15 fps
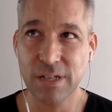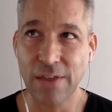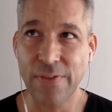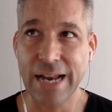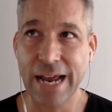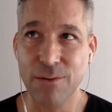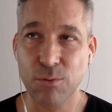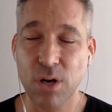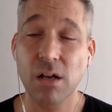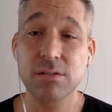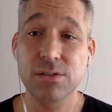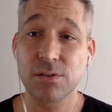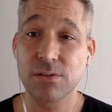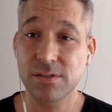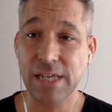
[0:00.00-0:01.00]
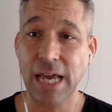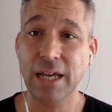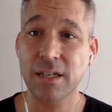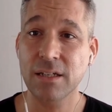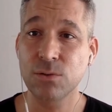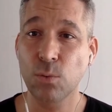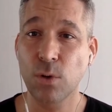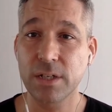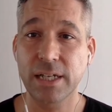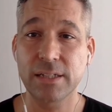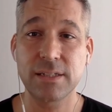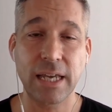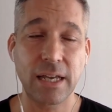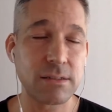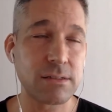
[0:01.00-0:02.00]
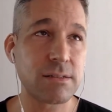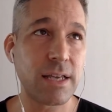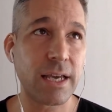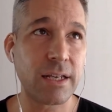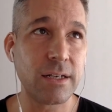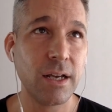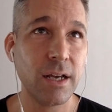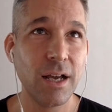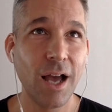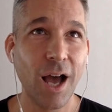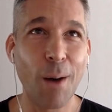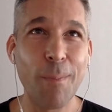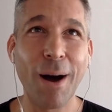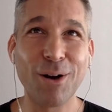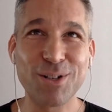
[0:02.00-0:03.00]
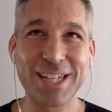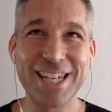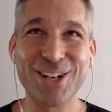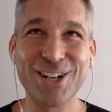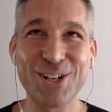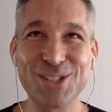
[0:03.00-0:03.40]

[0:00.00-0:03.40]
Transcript: And then I would also second what Etienne said about gear.